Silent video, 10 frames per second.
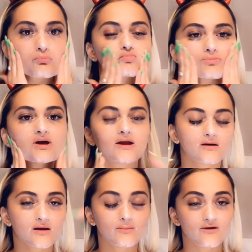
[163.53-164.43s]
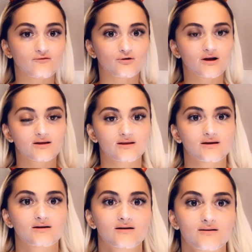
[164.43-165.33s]
And I'll get my forehead
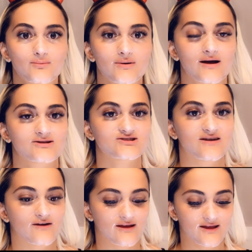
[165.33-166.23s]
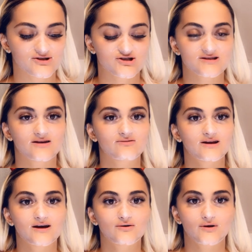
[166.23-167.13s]
later, but I just have eyelashes on right
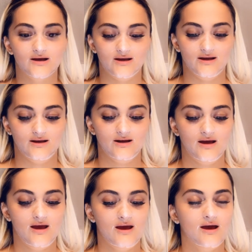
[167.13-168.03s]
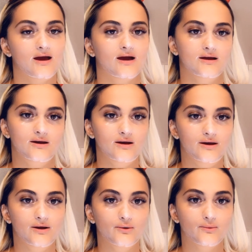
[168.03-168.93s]
now and
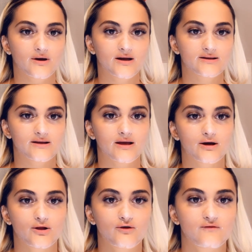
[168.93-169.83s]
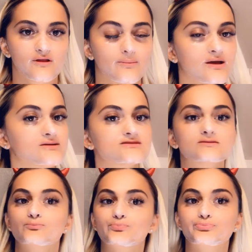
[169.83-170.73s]
don't want it to get all over the place.
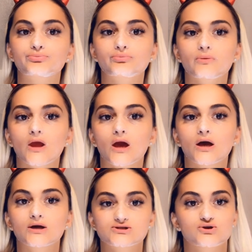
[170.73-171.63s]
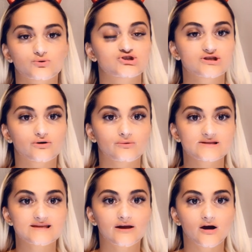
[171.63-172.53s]
So we're just gonna rinse
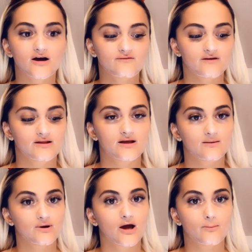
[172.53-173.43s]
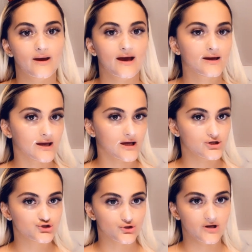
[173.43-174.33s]
that off, and then I'm gonna come back and show
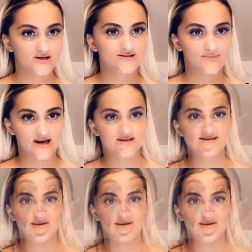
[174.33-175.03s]
you guys the next step.